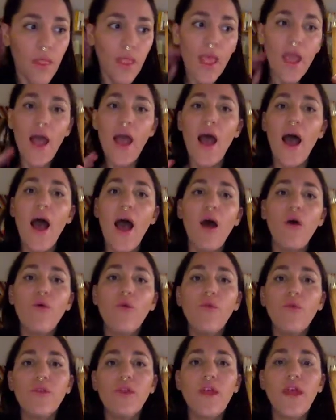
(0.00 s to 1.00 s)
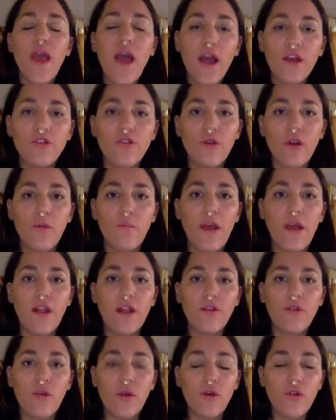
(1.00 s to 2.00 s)
how the actual
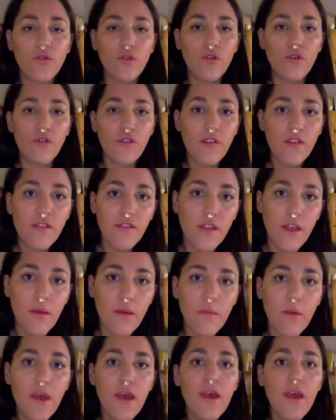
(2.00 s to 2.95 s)
migratory control system